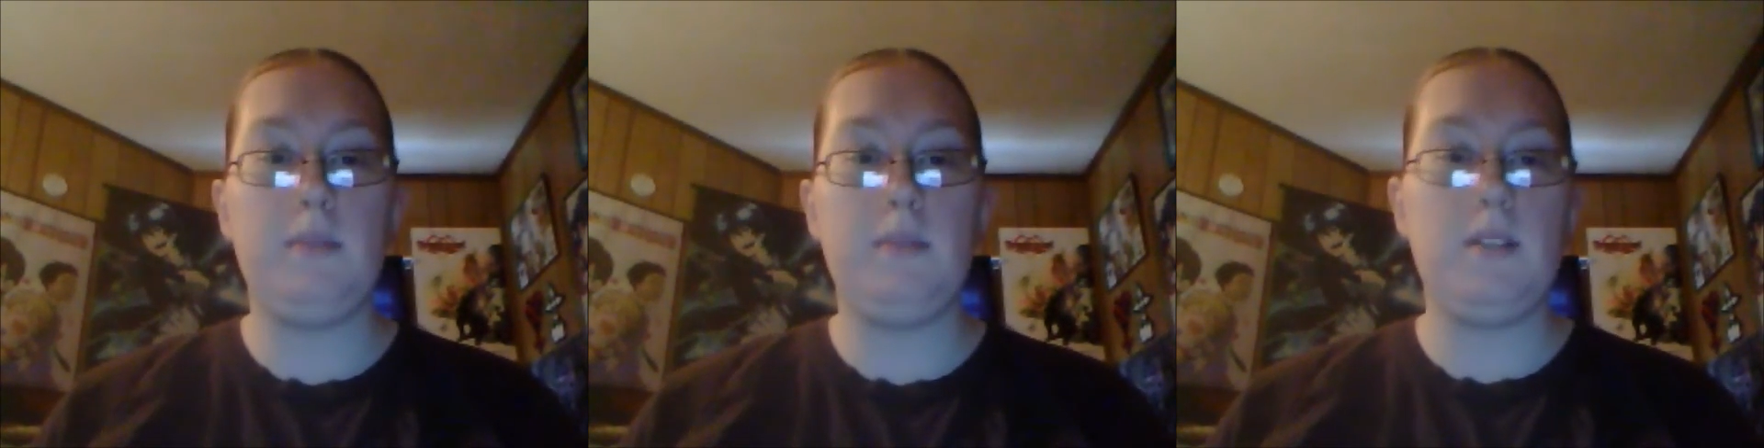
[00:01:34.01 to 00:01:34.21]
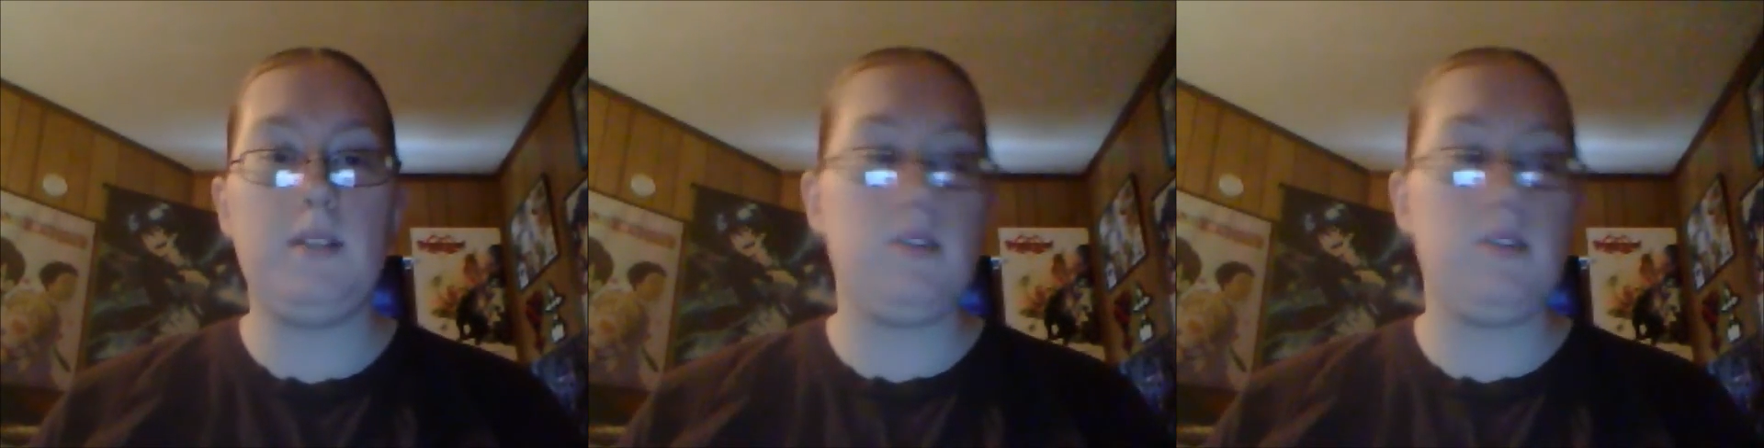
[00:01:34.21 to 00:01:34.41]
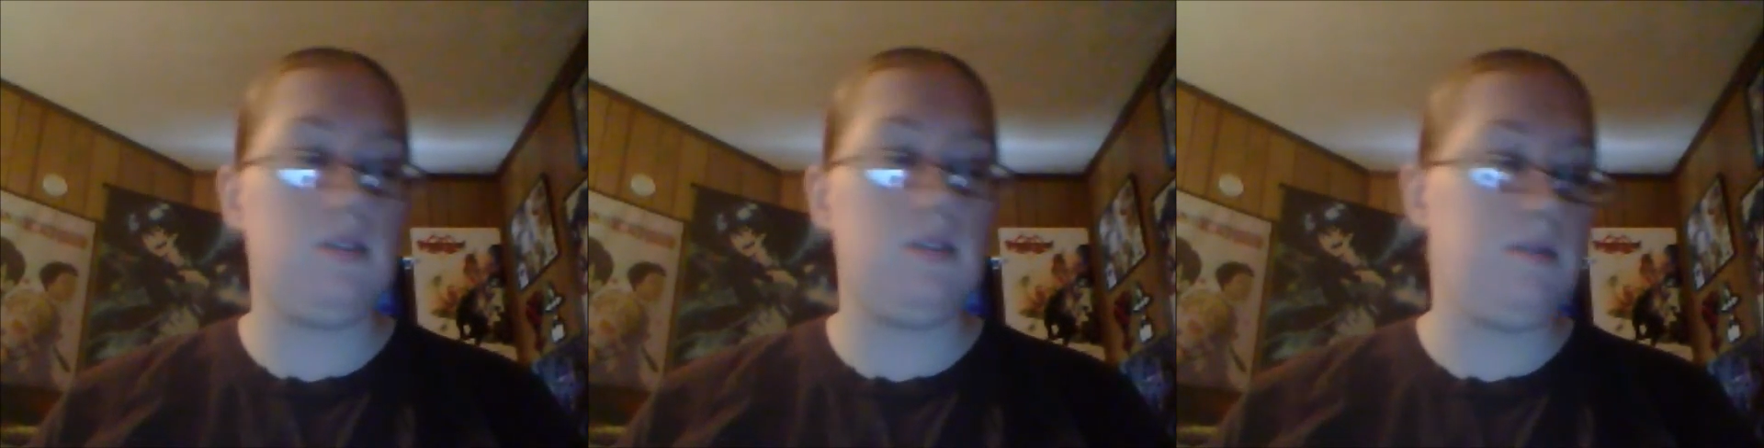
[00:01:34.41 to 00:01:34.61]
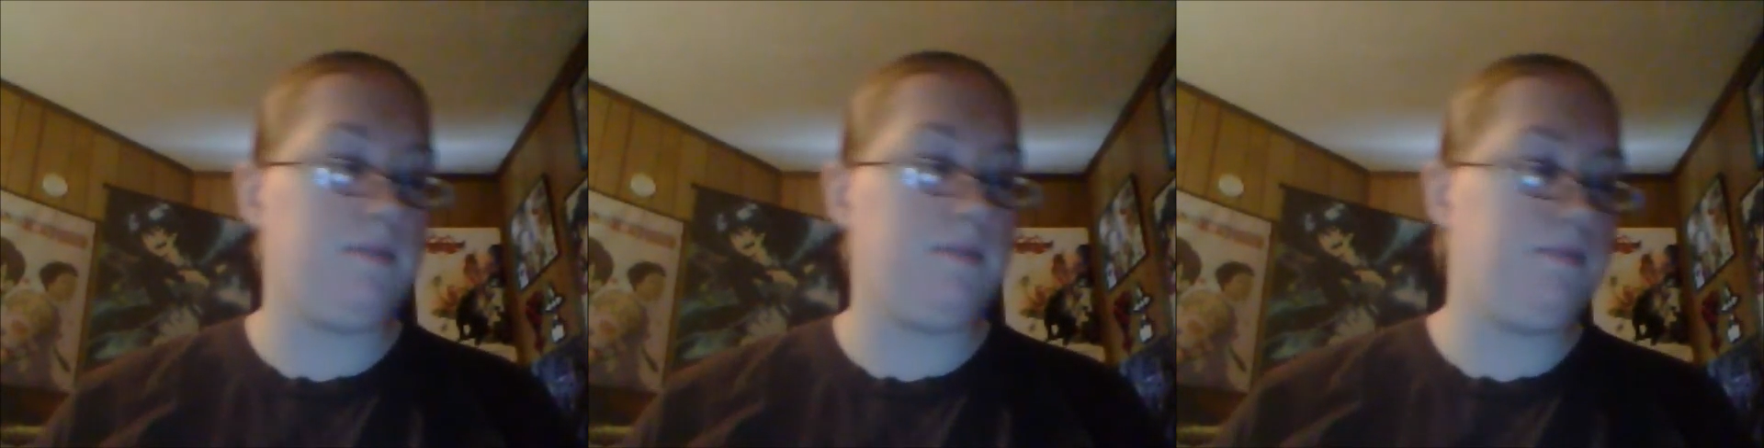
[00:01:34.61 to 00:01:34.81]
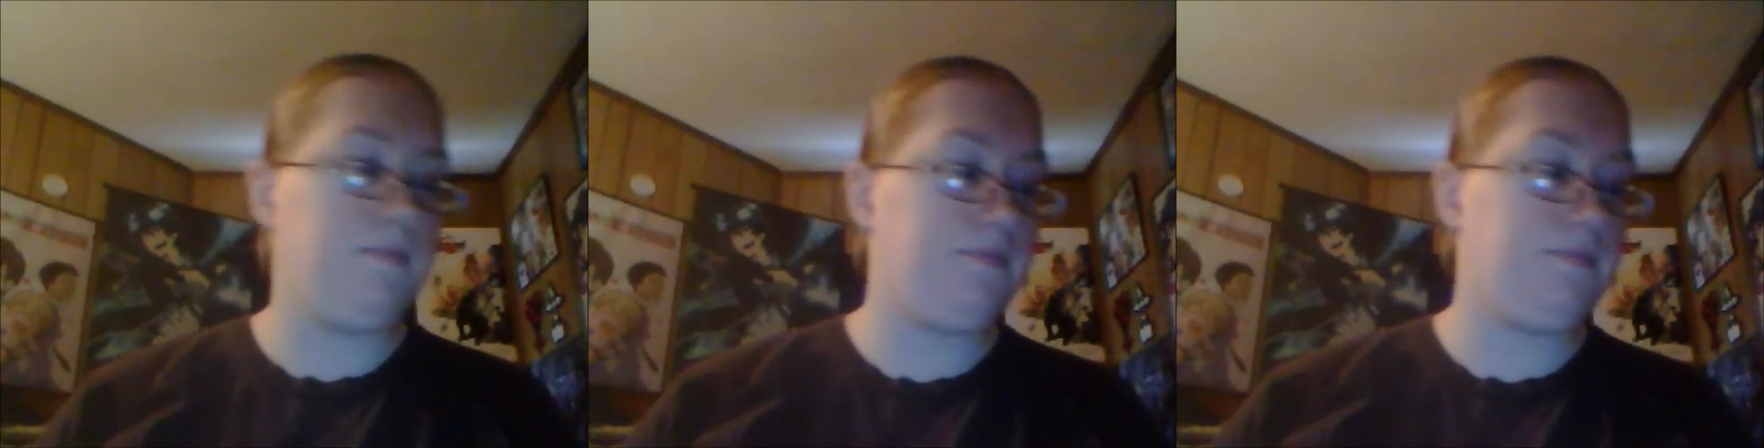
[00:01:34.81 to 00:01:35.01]
is,
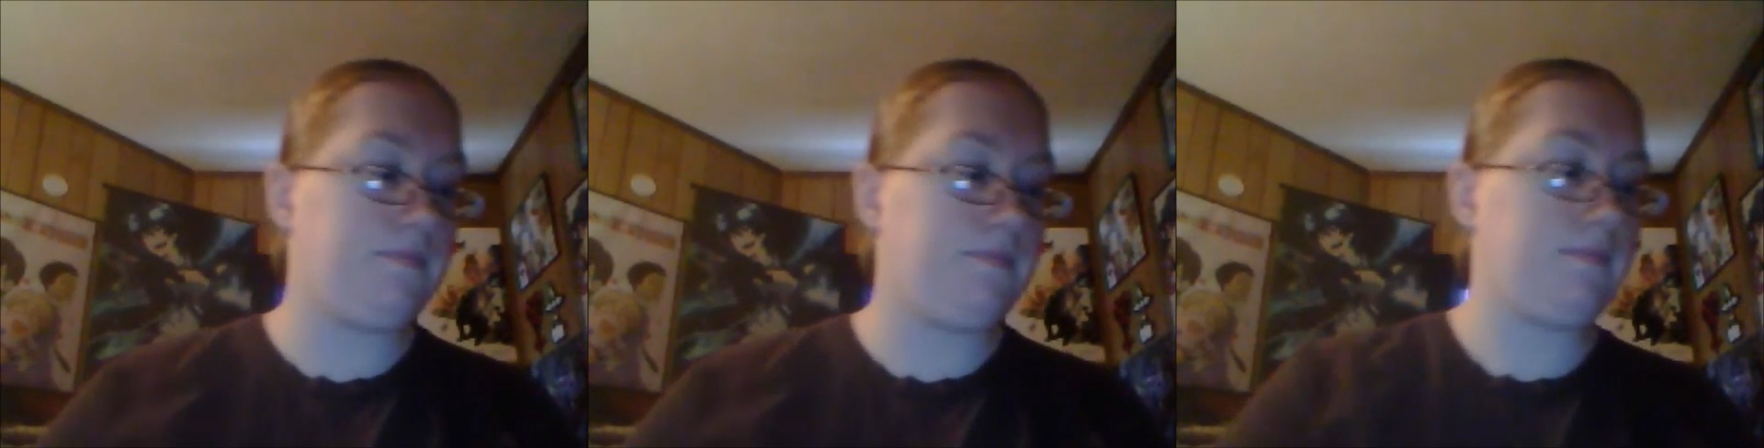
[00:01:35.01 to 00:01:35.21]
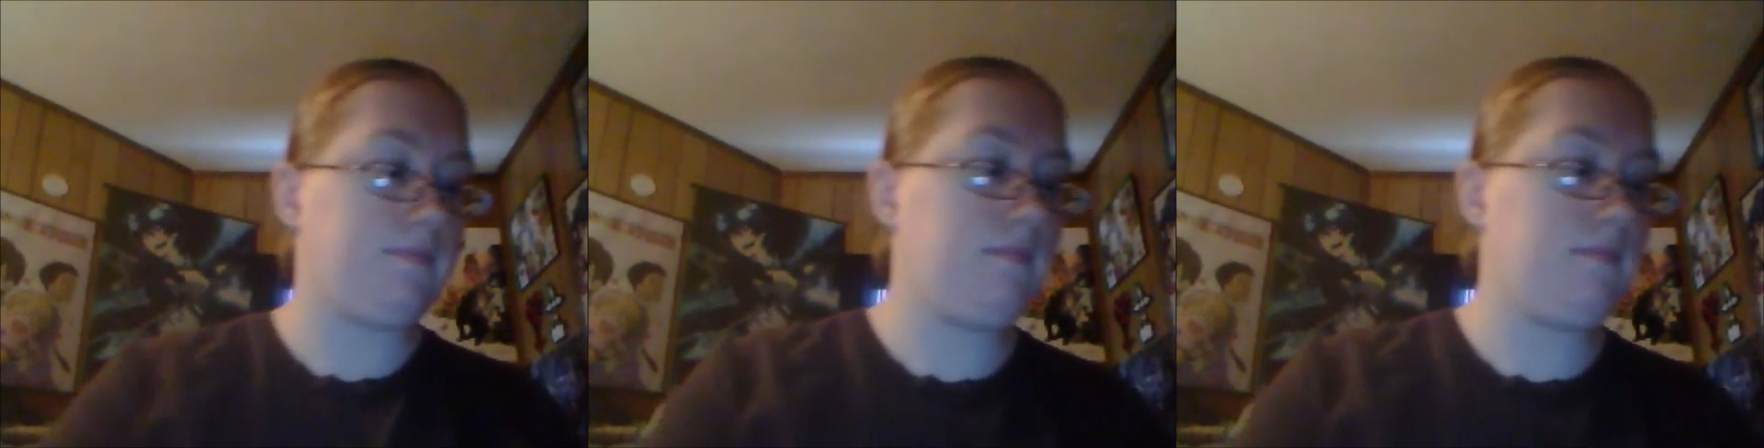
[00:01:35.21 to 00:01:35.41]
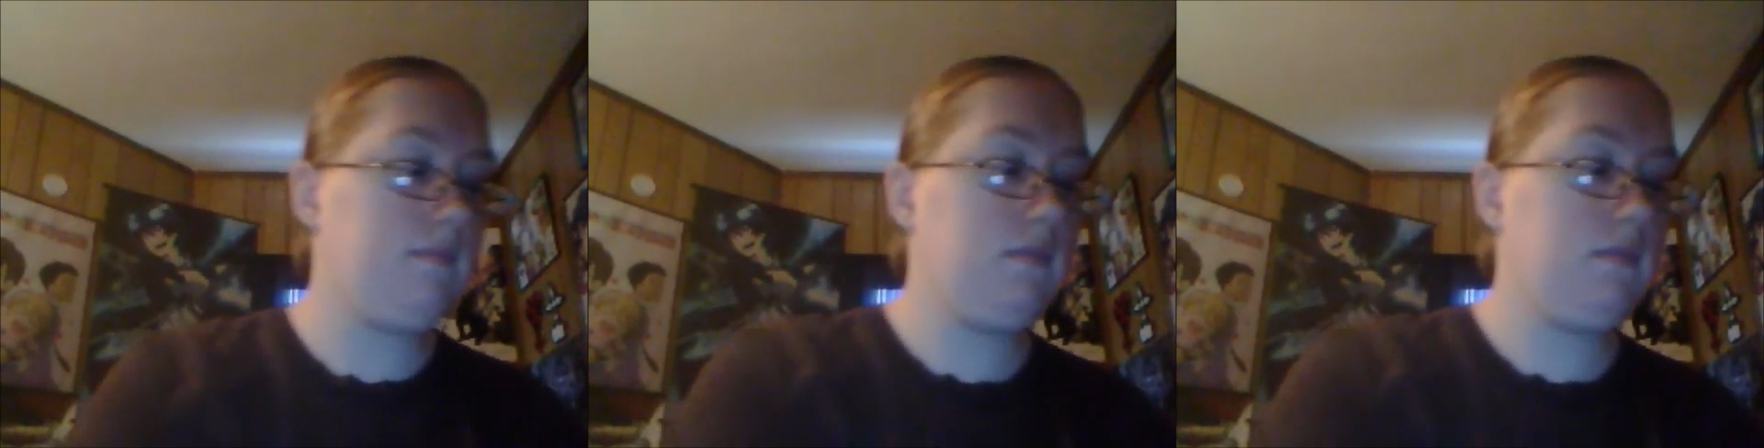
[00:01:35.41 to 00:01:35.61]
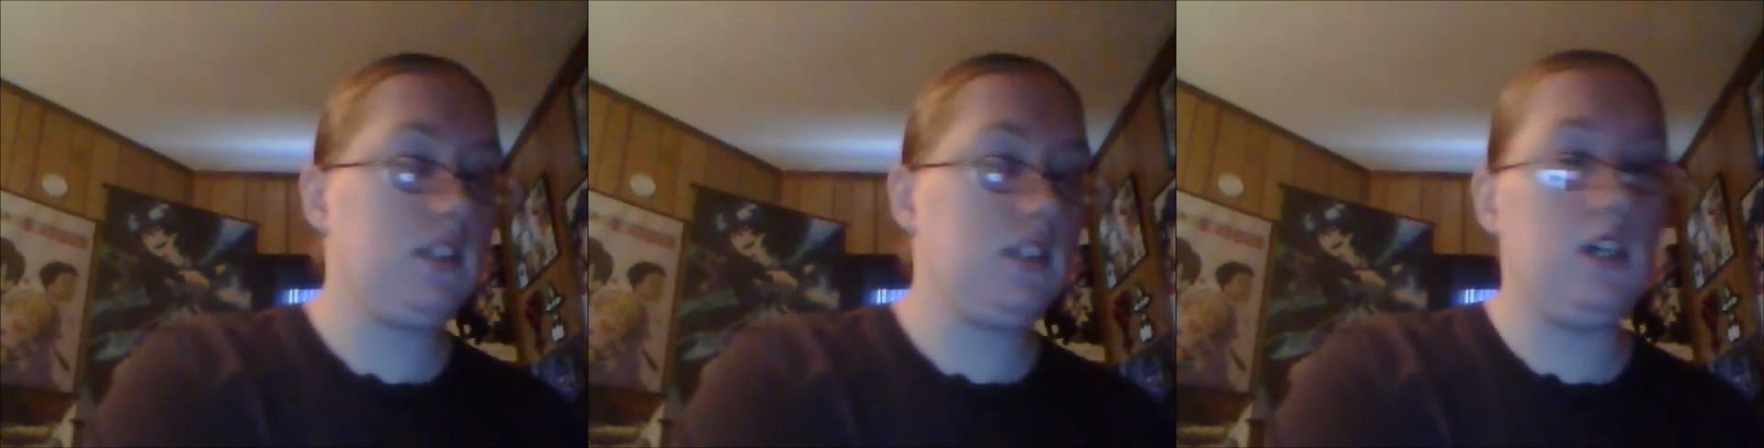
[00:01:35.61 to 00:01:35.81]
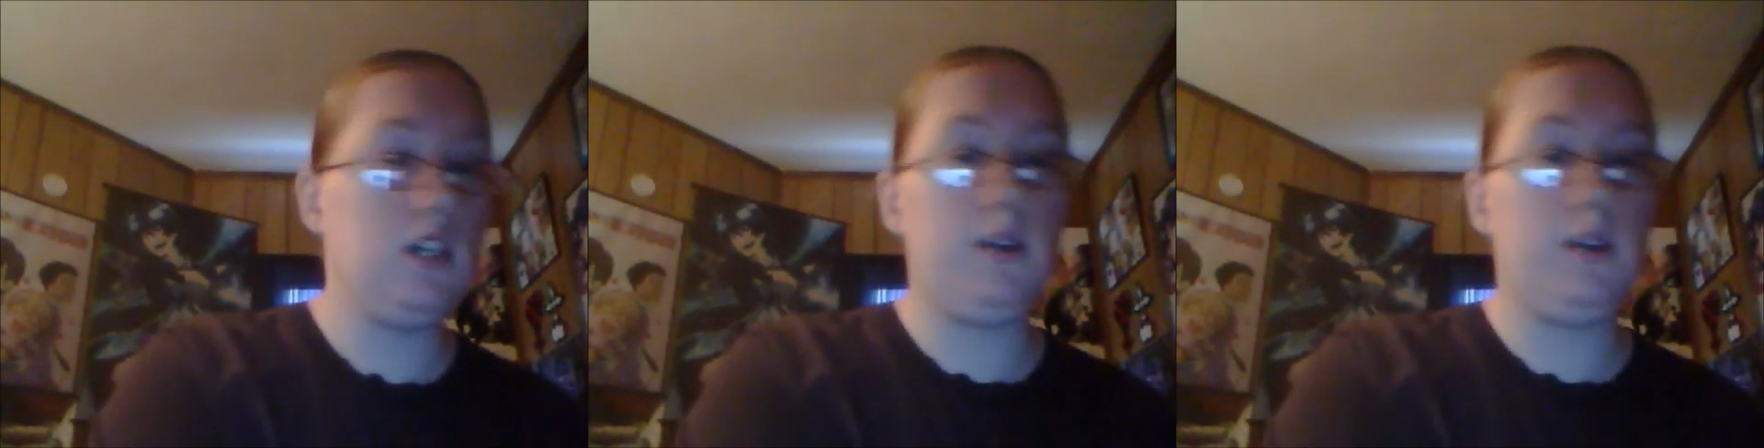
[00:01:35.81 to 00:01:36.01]

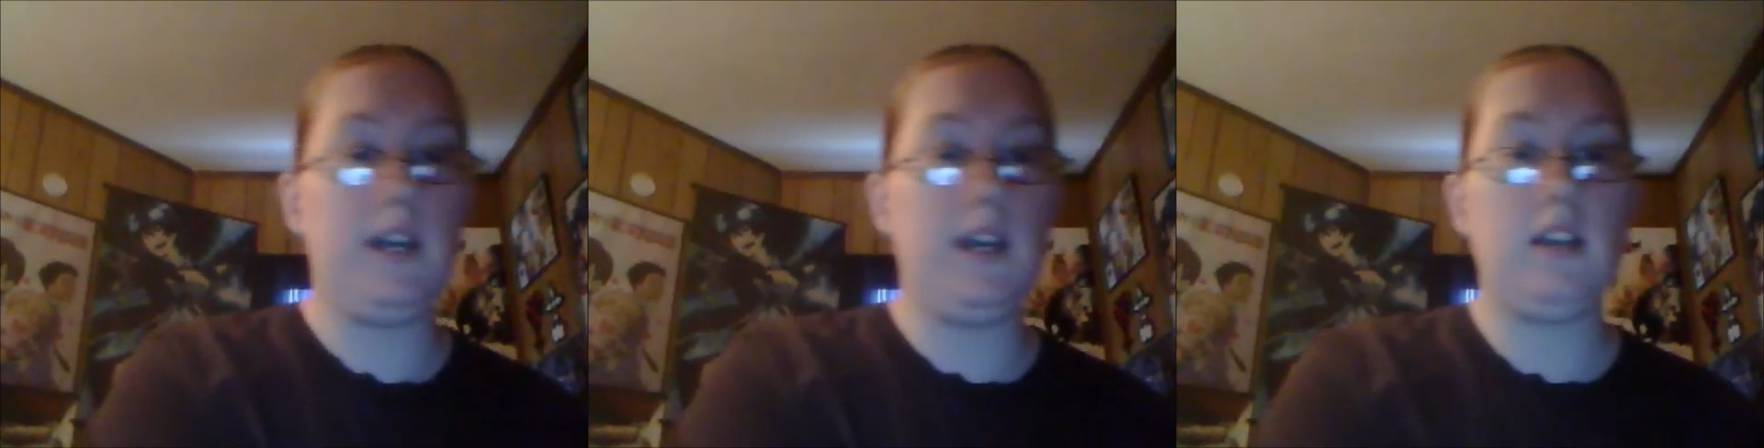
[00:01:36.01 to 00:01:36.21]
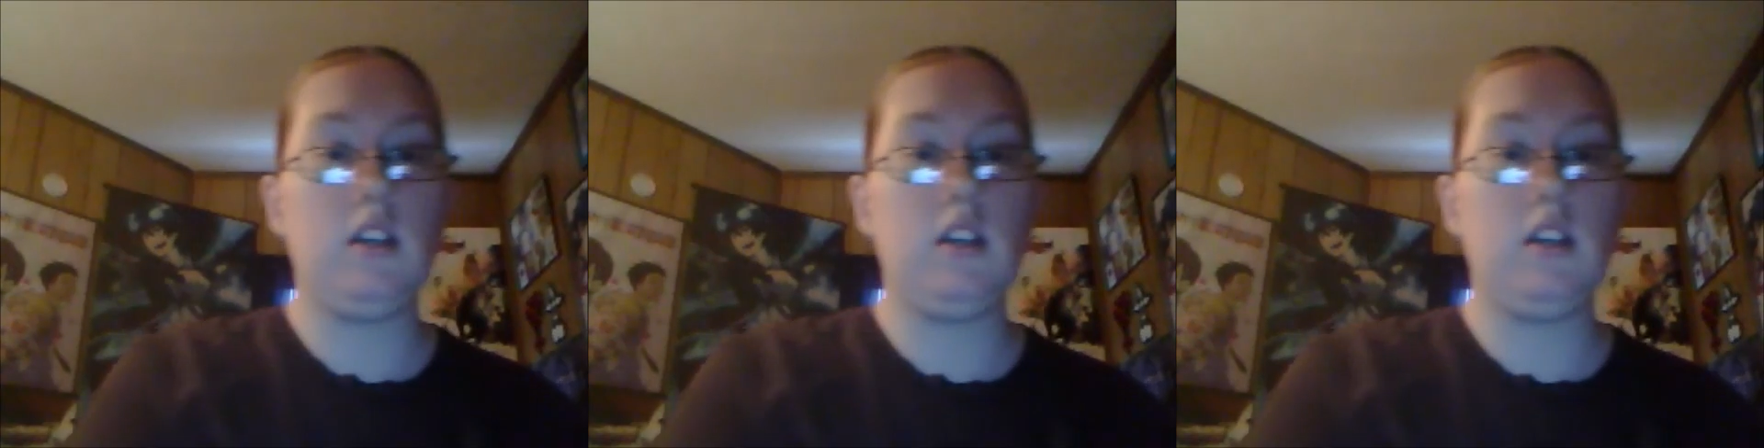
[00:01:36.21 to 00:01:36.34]
okay,